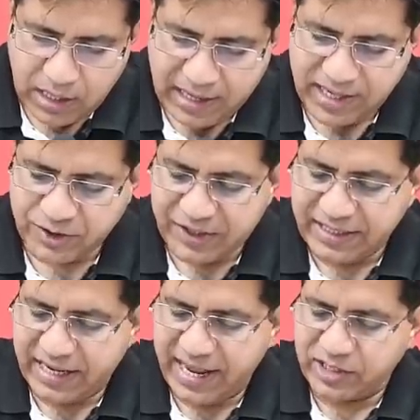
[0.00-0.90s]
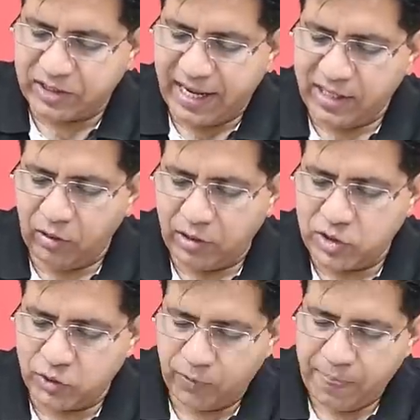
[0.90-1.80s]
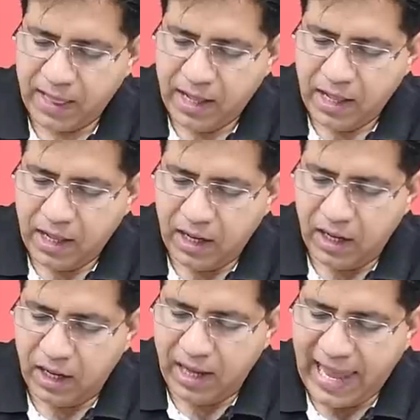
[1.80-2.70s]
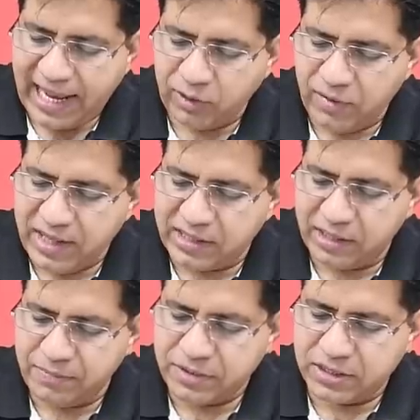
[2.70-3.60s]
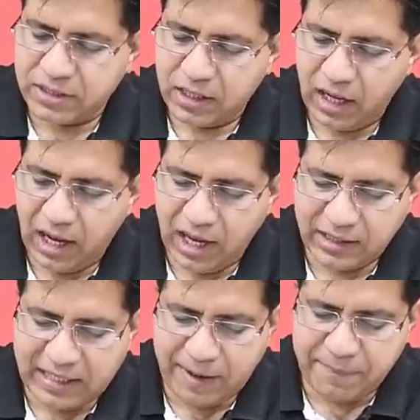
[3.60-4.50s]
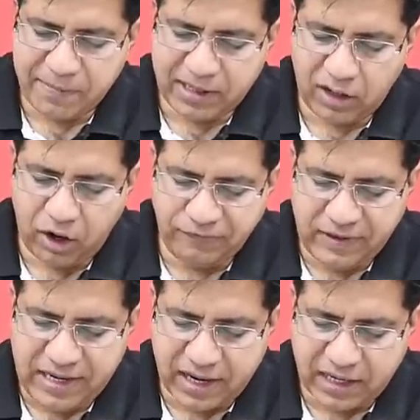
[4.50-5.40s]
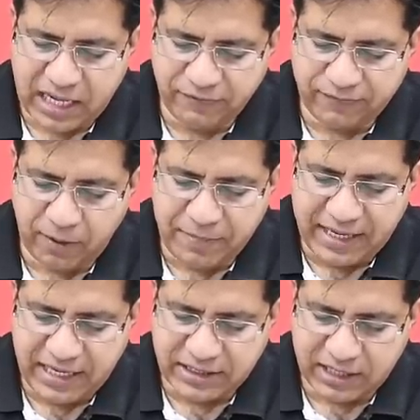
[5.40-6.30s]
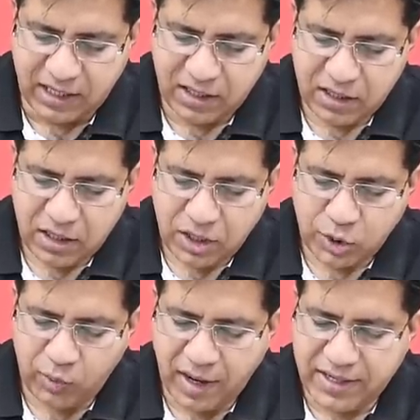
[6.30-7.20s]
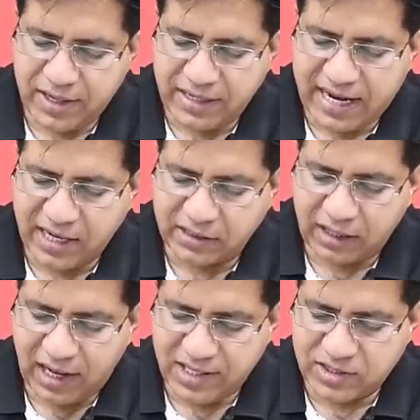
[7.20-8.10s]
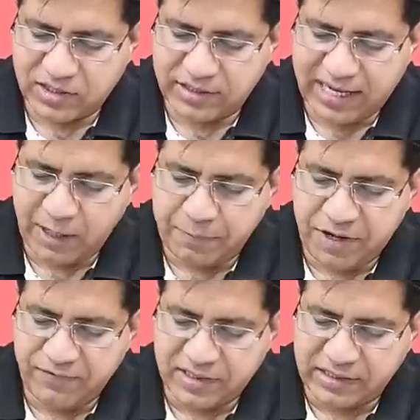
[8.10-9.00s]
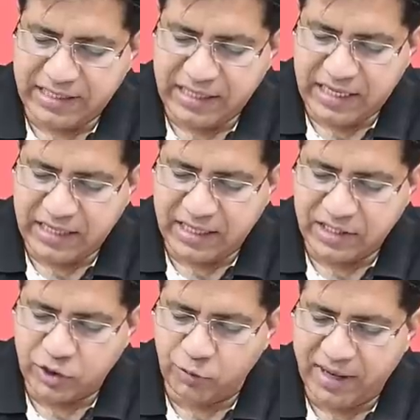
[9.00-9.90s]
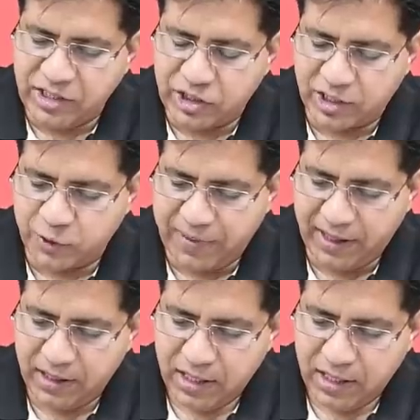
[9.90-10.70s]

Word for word: Let's read the next line also. Uh, algorithms are capable of learning from data to undertake tasks that previously needed human judgment,